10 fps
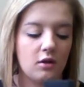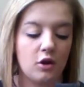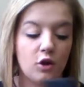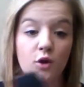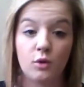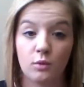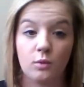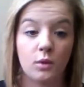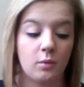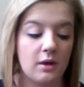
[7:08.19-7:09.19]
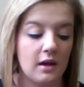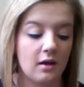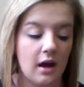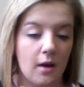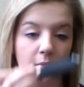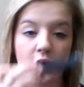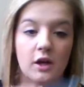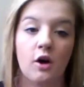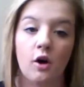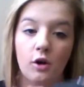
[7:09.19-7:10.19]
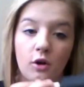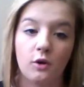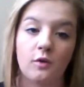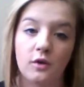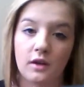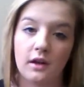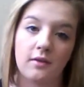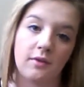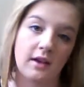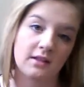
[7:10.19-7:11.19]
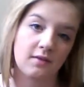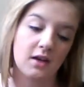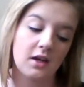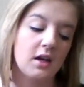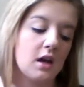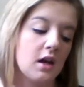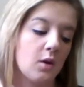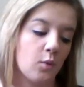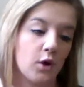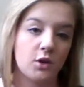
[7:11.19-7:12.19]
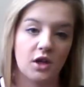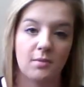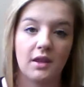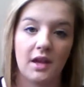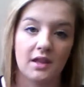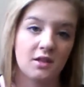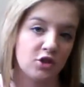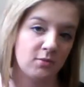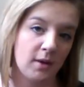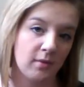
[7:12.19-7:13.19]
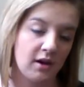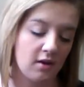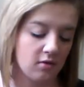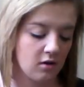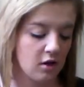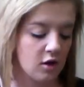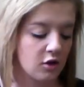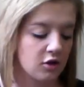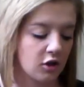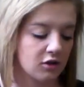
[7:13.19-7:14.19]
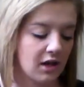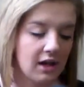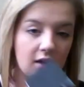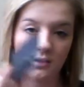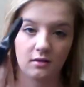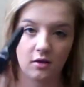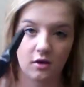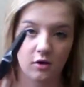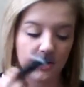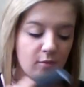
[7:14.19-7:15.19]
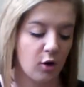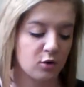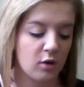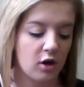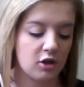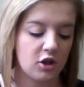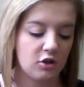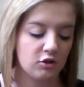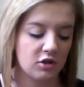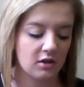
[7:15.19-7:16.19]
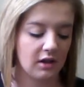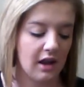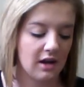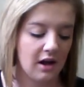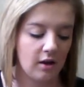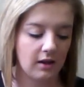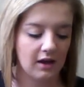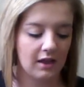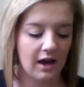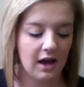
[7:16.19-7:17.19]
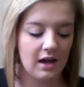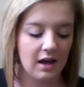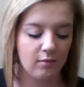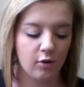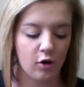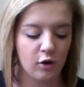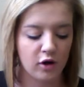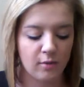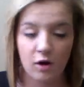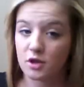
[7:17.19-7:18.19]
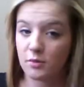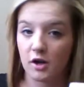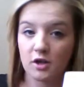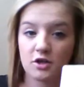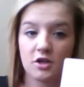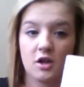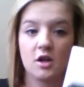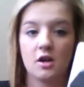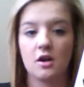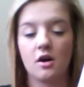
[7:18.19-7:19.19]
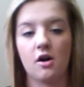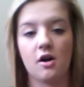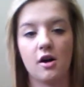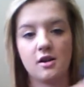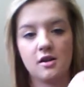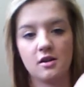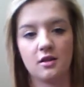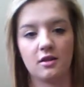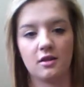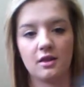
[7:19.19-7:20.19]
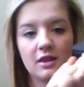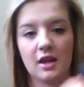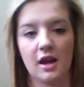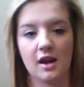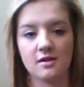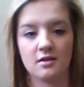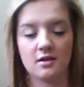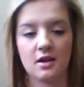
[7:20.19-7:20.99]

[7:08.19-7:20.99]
You will be putting it all over the face of it, where you're going to be laying the tissue paper down. So you'll take all your Mod Podge and you'll just lay it down like that and put all your Mod Podge on the thing,